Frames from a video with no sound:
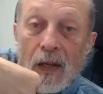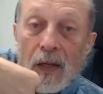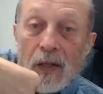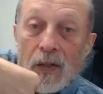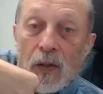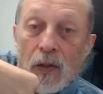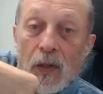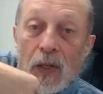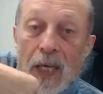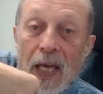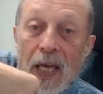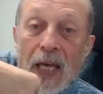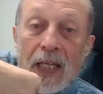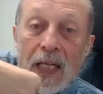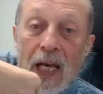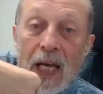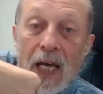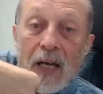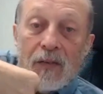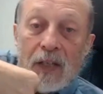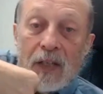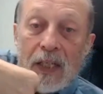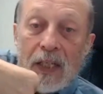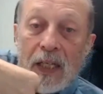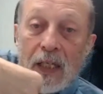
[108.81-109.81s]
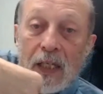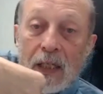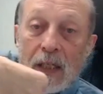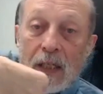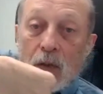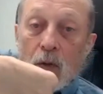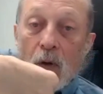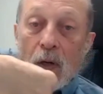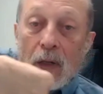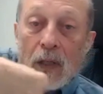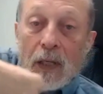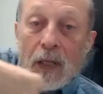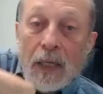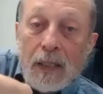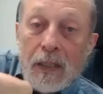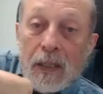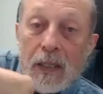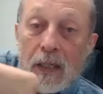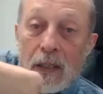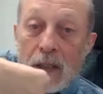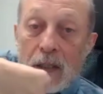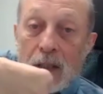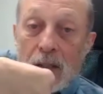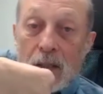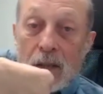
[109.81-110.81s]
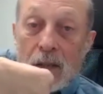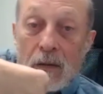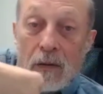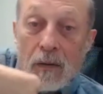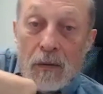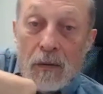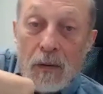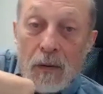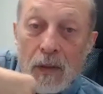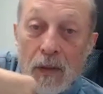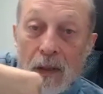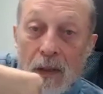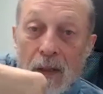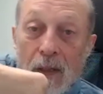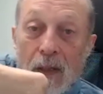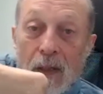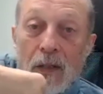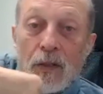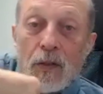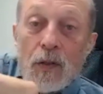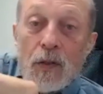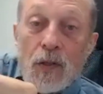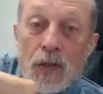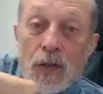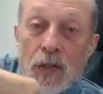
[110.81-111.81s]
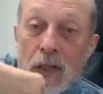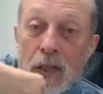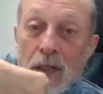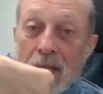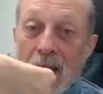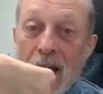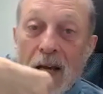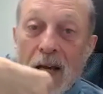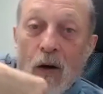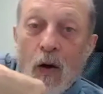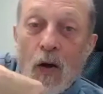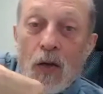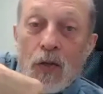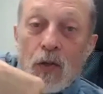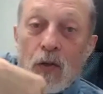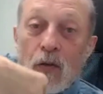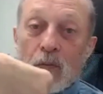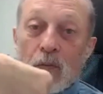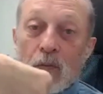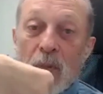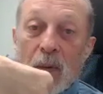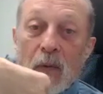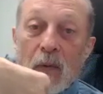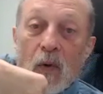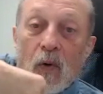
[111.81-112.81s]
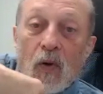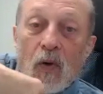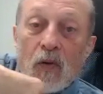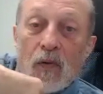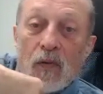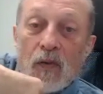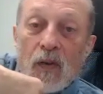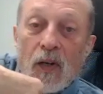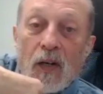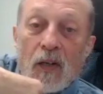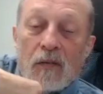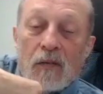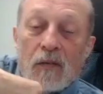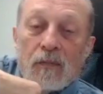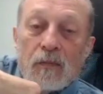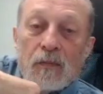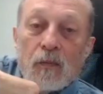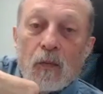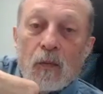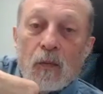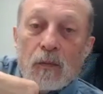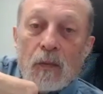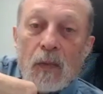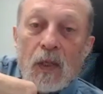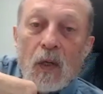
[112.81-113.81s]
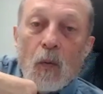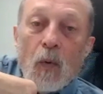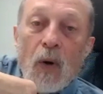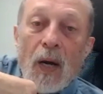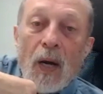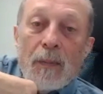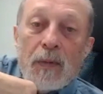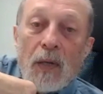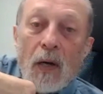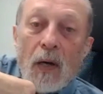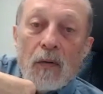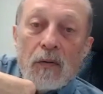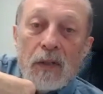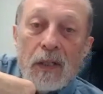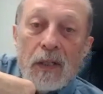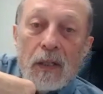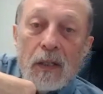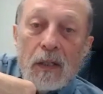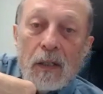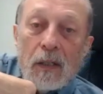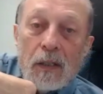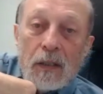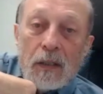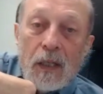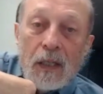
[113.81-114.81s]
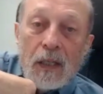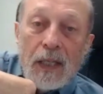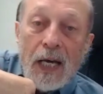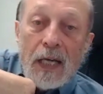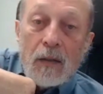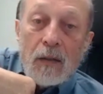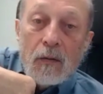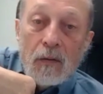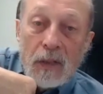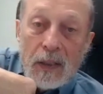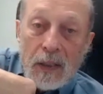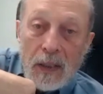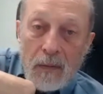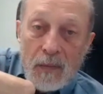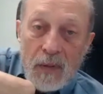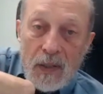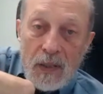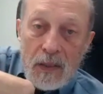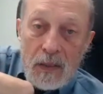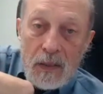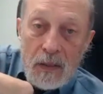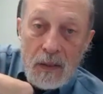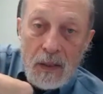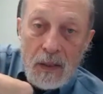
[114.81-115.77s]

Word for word: So you can't have a knee that's going like this. So you see that also in people who've wiped out their collateral ligaments,